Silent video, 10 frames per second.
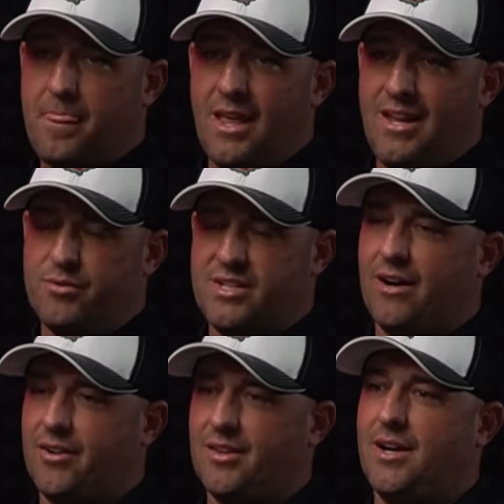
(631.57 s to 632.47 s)
And it was
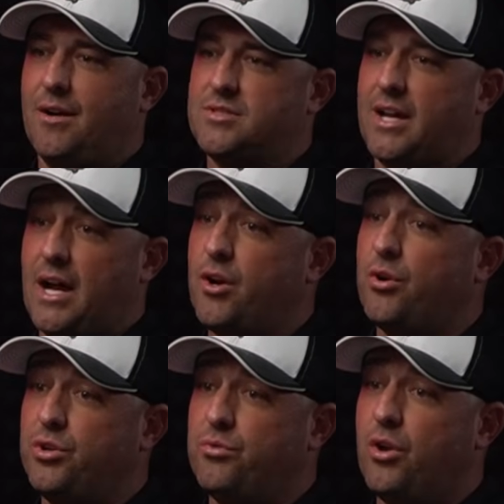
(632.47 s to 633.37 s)
calculated. I was like, I know
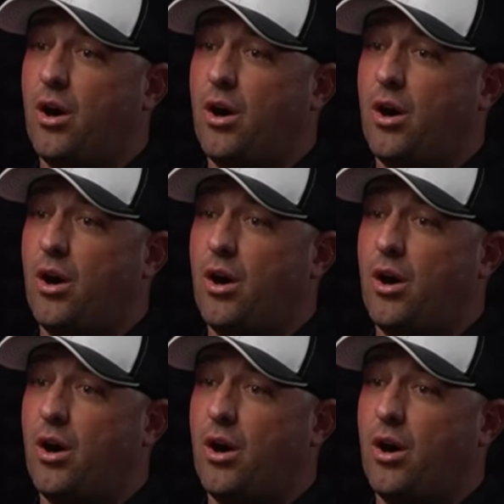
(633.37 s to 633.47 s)
you